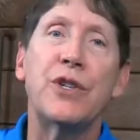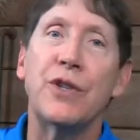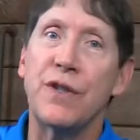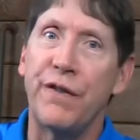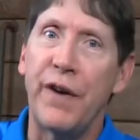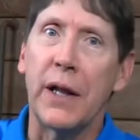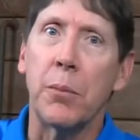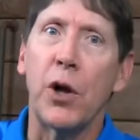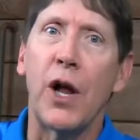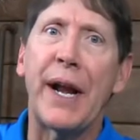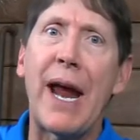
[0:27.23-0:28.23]
which is
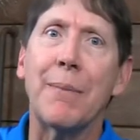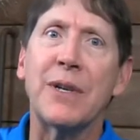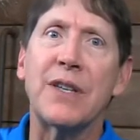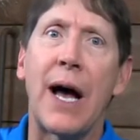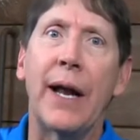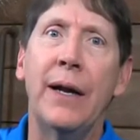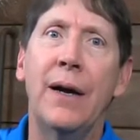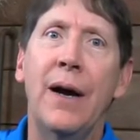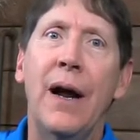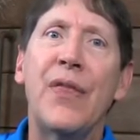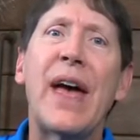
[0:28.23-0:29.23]
available on Amazon.
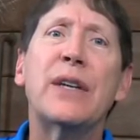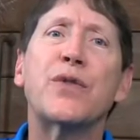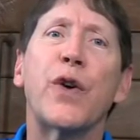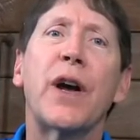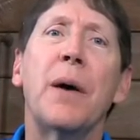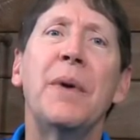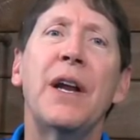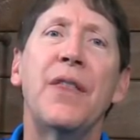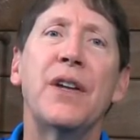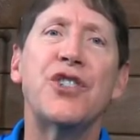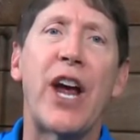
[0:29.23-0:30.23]
Thanks for coming
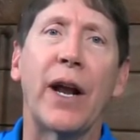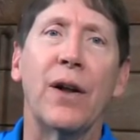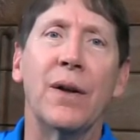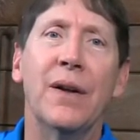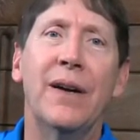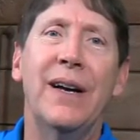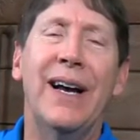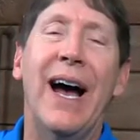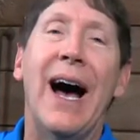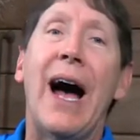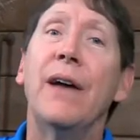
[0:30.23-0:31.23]
to the channel.
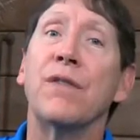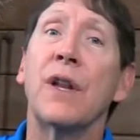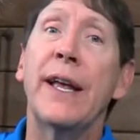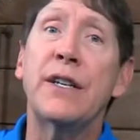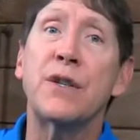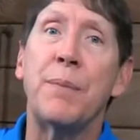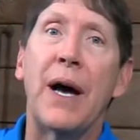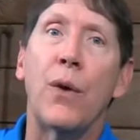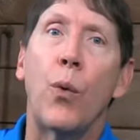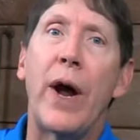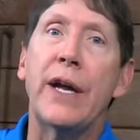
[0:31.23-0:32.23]
I have links,
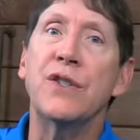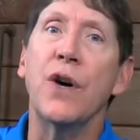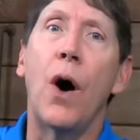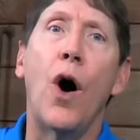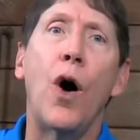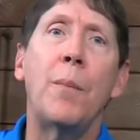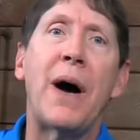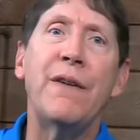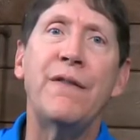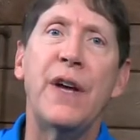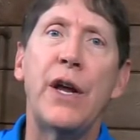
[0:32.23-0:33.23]
by the way, to all
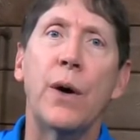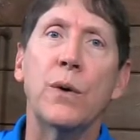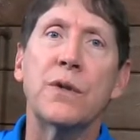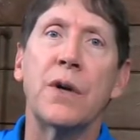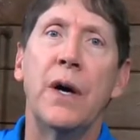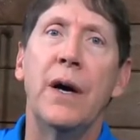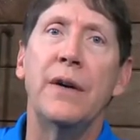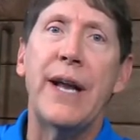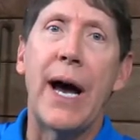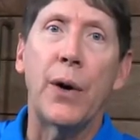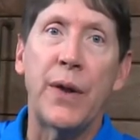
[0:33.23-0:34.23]
my videos
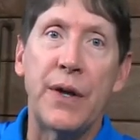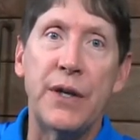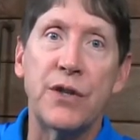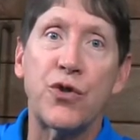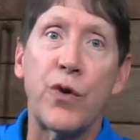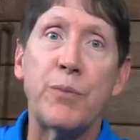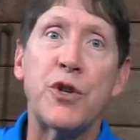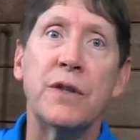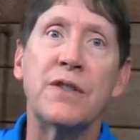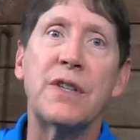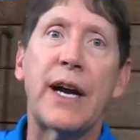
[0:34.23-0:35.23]
down in the
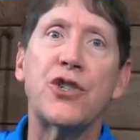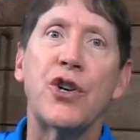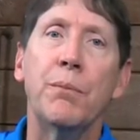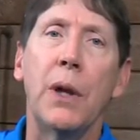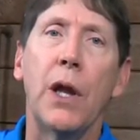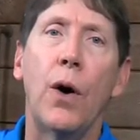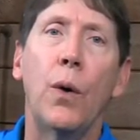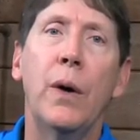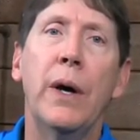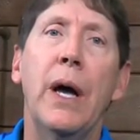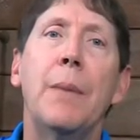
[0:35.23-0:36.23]
description section
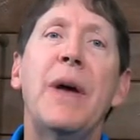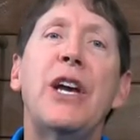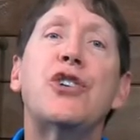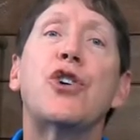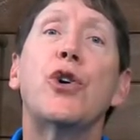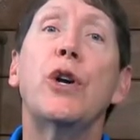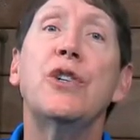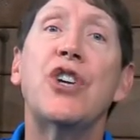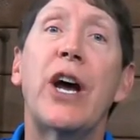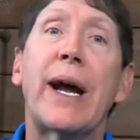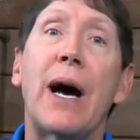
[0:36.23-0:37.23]
below. Make sure you
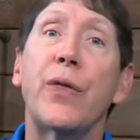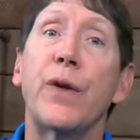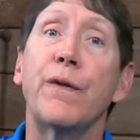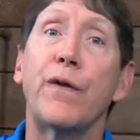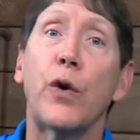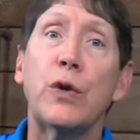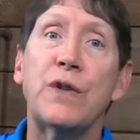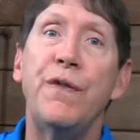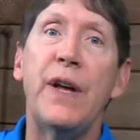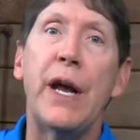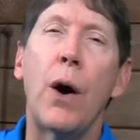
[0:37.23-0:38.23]
check out the
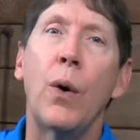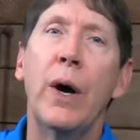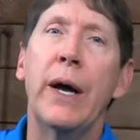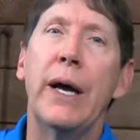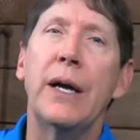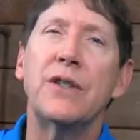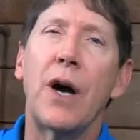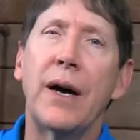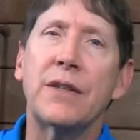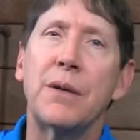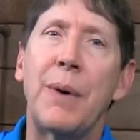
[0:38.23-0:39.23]
first video. It
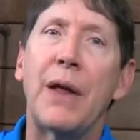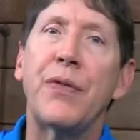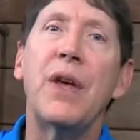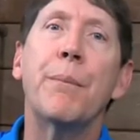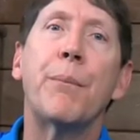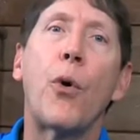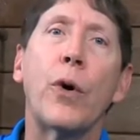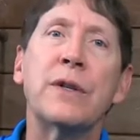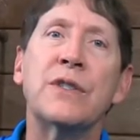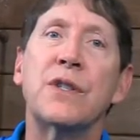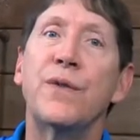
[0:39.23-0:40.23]
talks about the
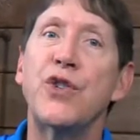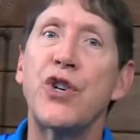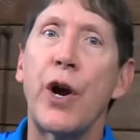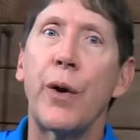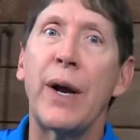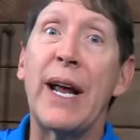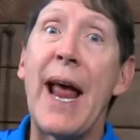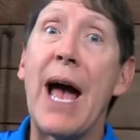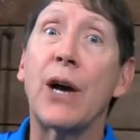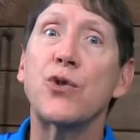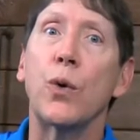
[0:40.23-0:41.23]
importance of sharing an
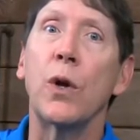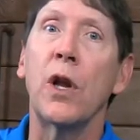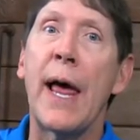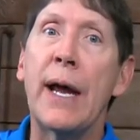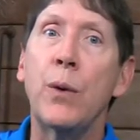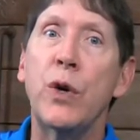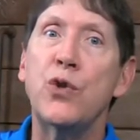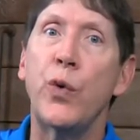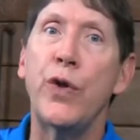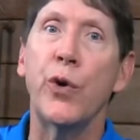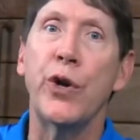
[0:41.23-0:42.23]
actual
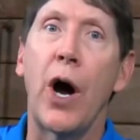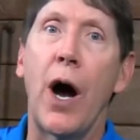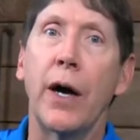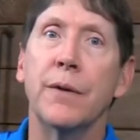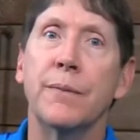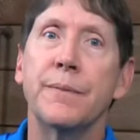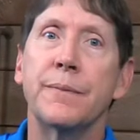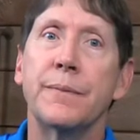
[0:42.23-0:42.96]
language with your dog.